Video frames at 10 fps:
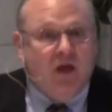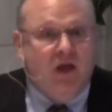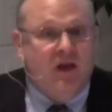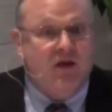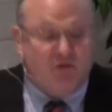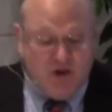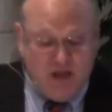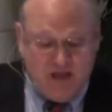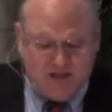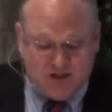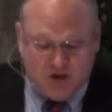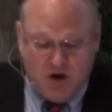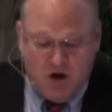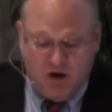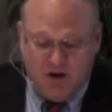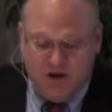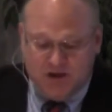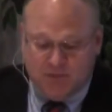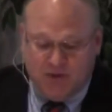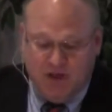he never again saw
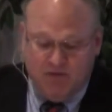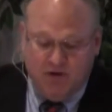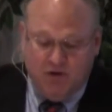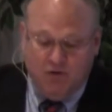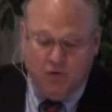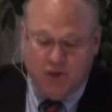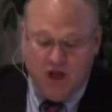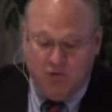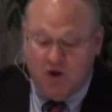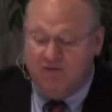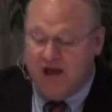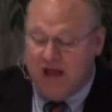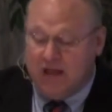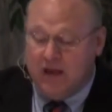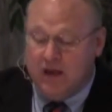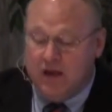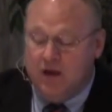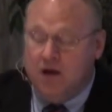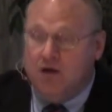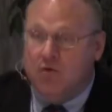his beloved Wallowa Valley
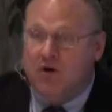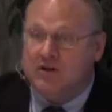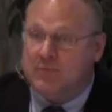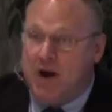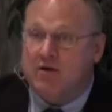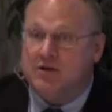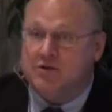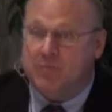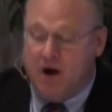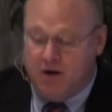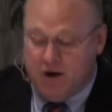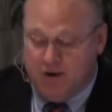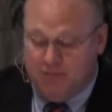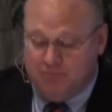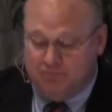where his parents are buried.